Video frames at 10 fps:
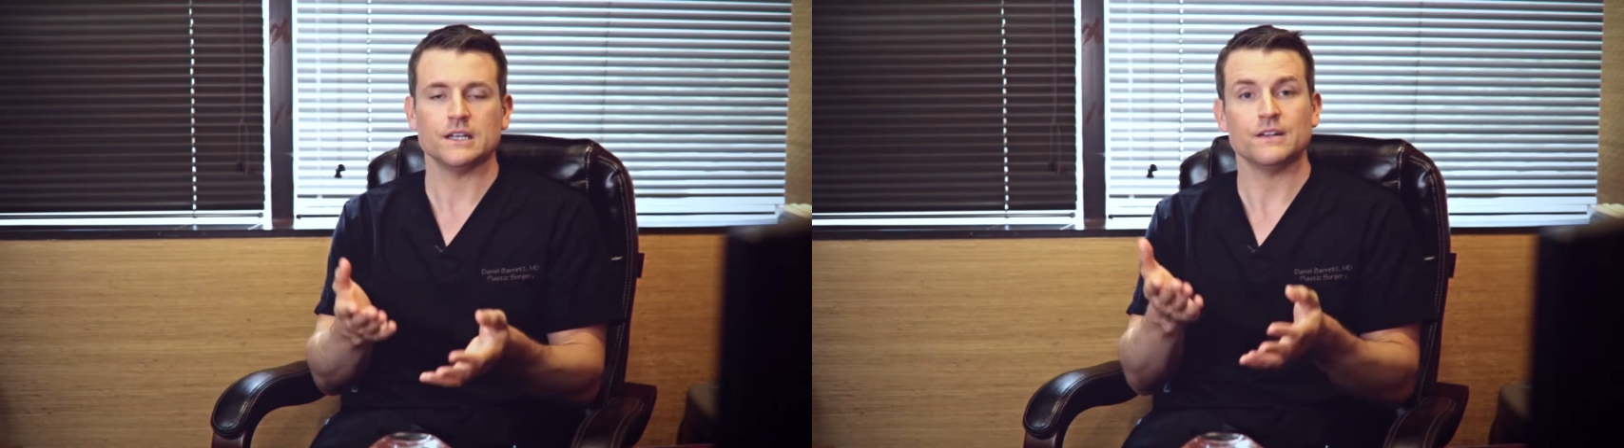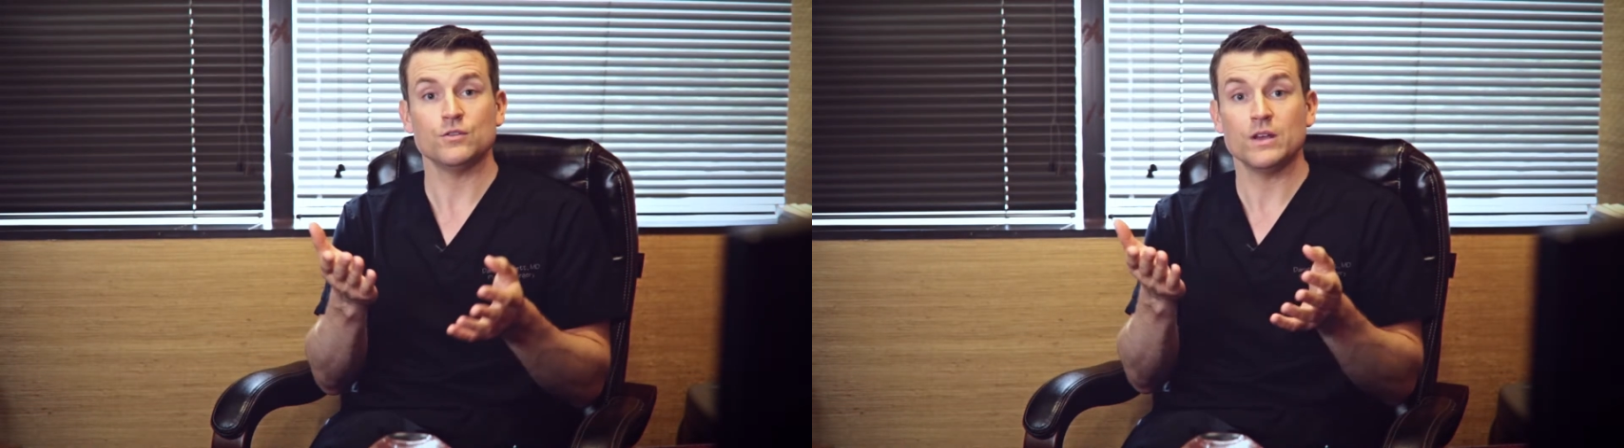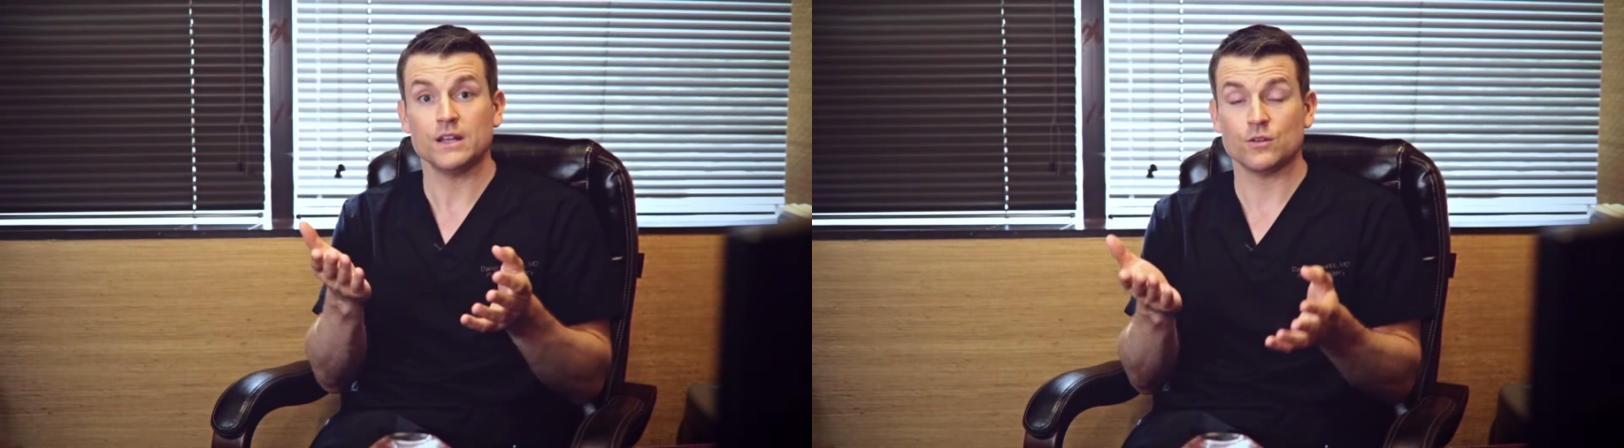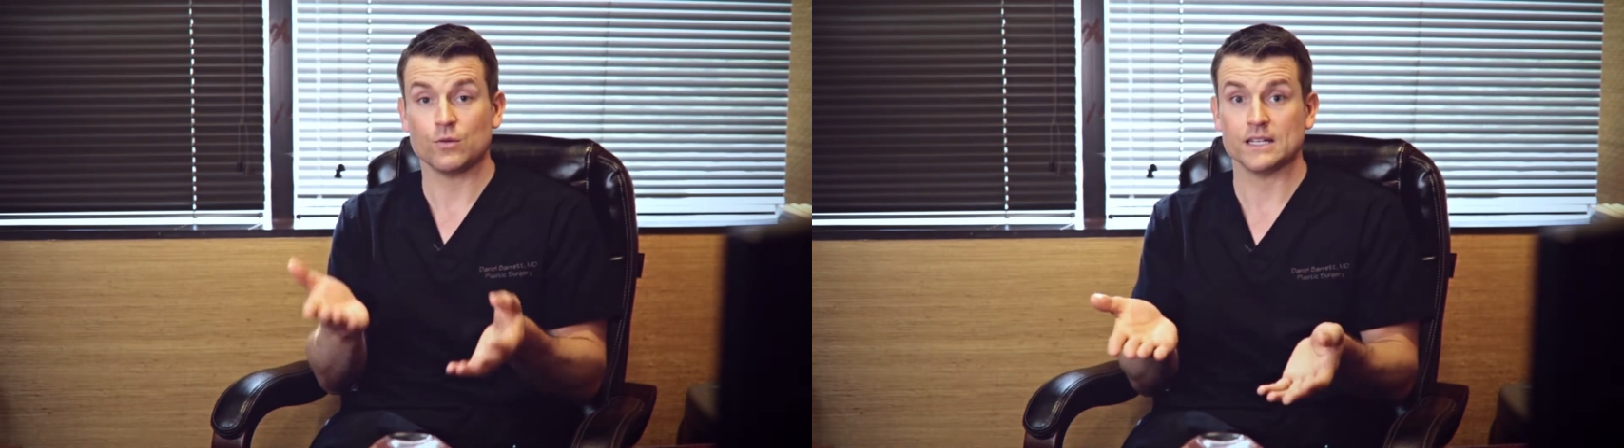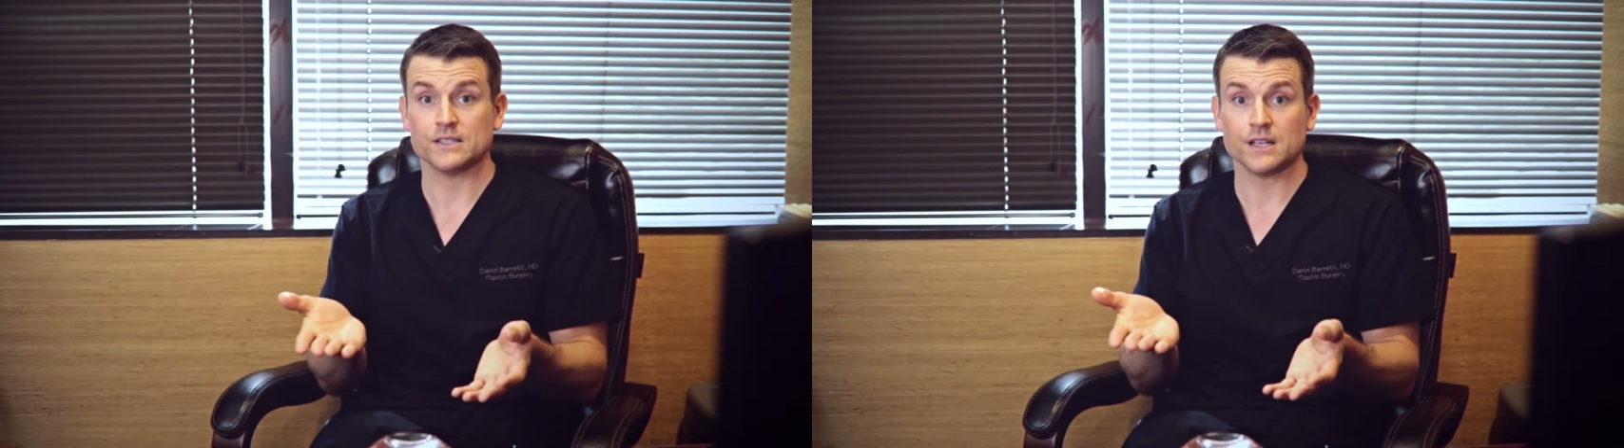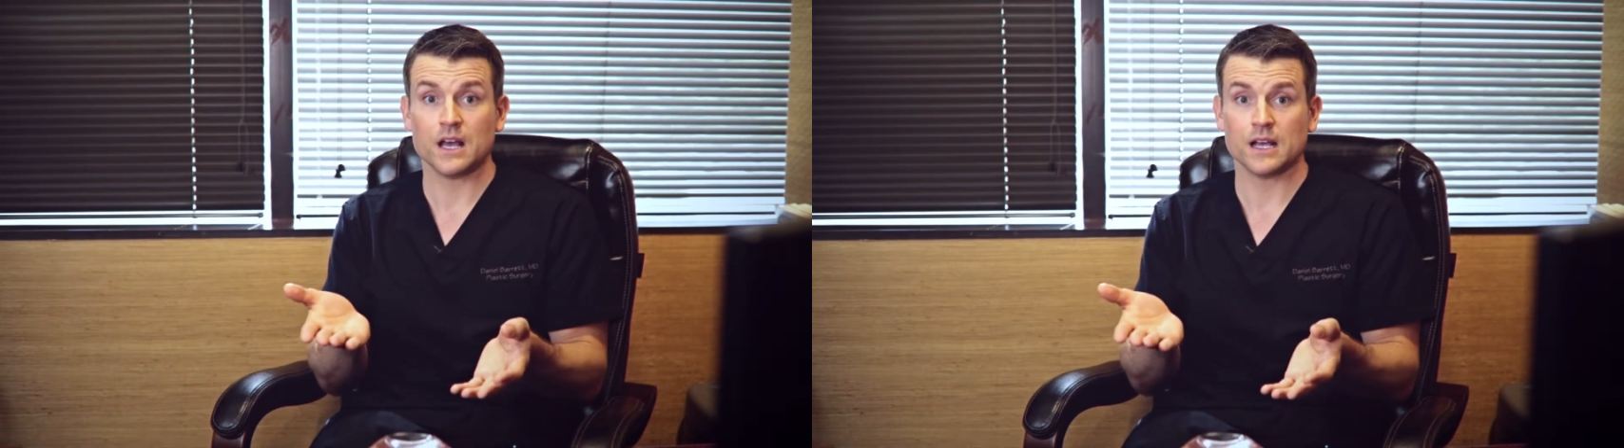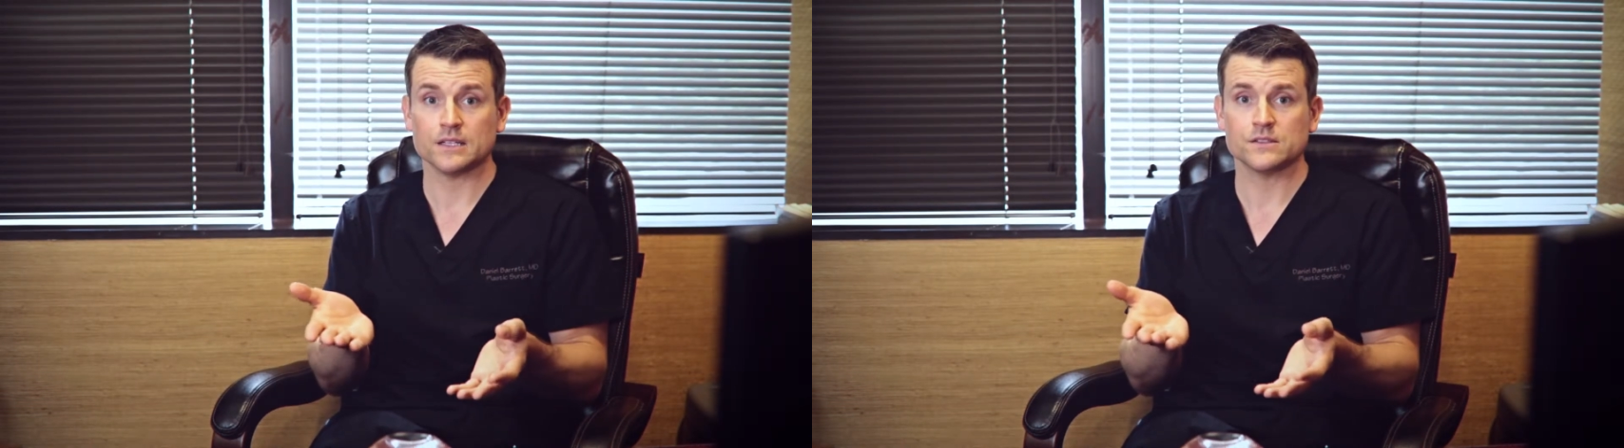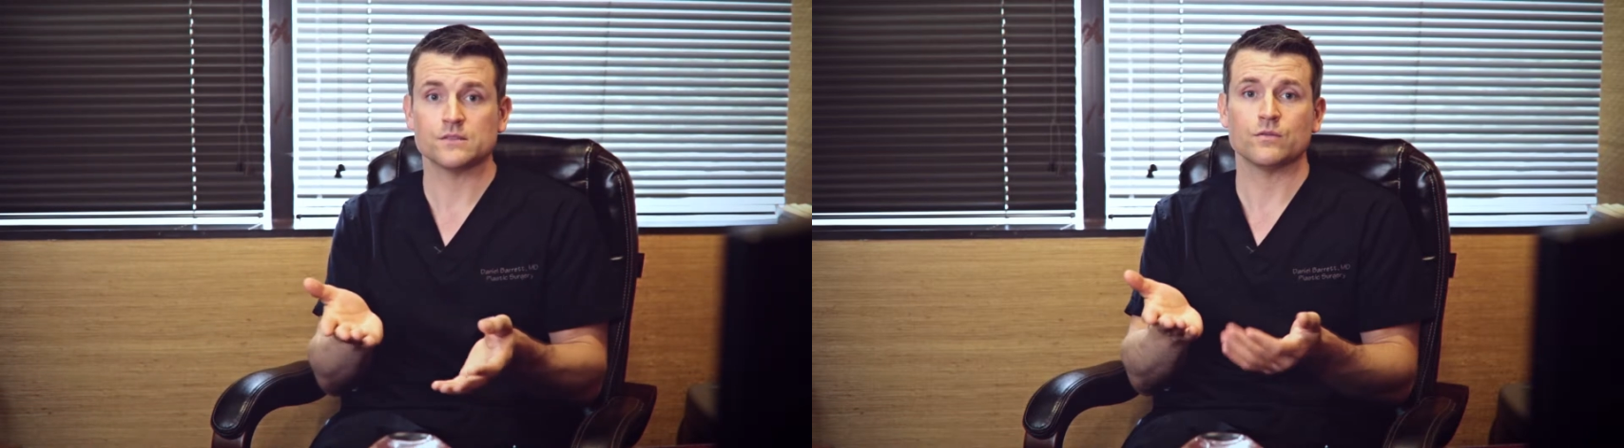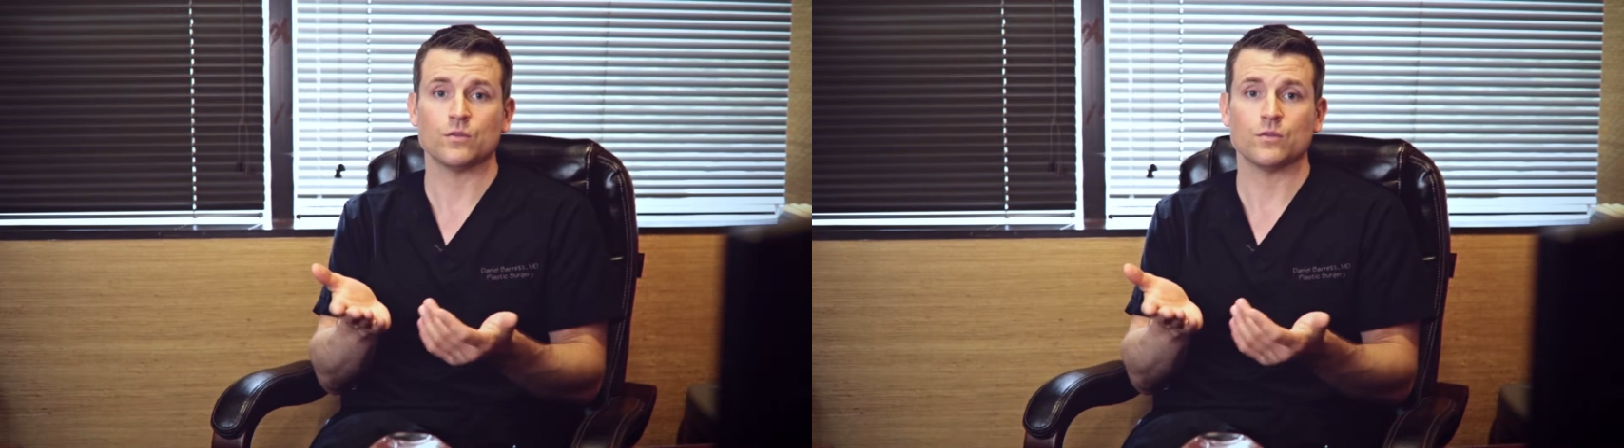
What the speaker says: and if you hit the right size